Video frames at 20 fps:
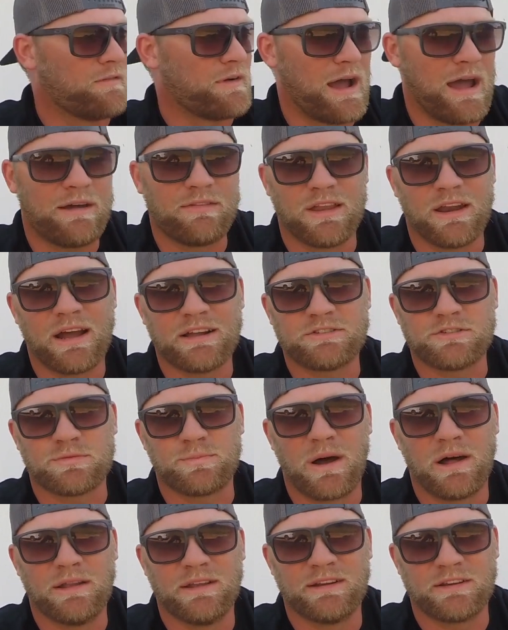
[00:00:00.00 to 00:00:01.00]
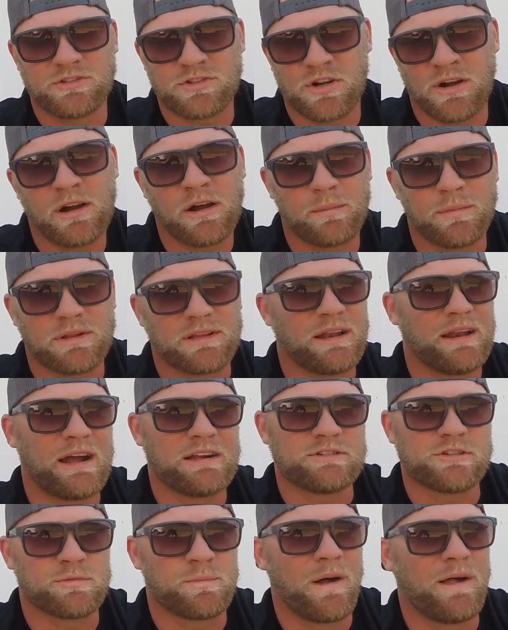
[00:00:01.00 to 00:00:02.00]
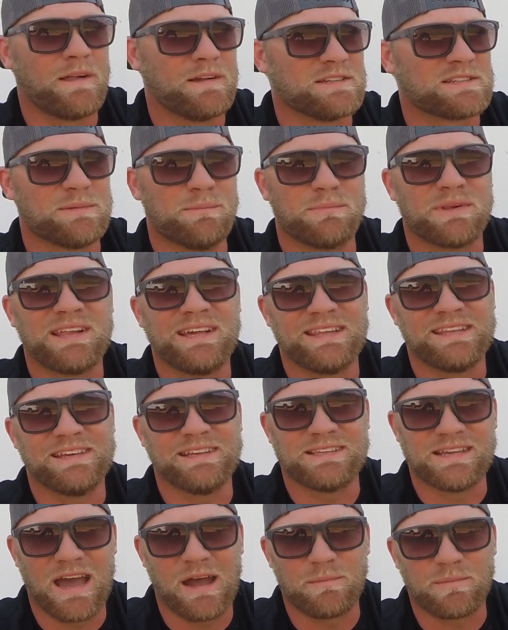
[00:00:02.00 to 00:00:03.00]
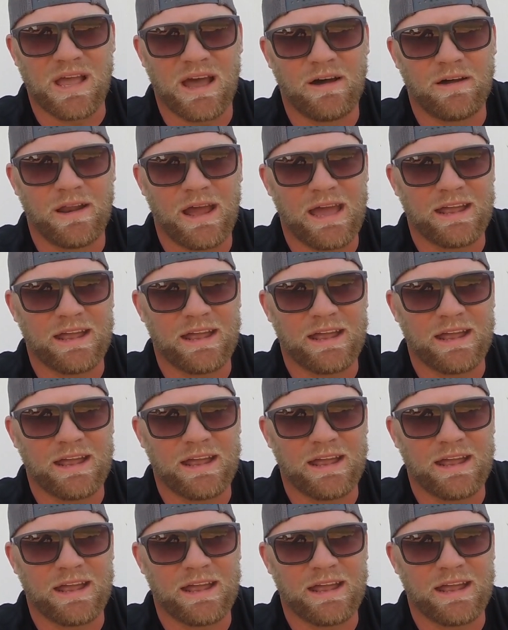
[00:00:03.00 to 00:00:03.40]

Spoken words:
I had the nitrous ball in the truck, but the nitrous ball is completely tapped out.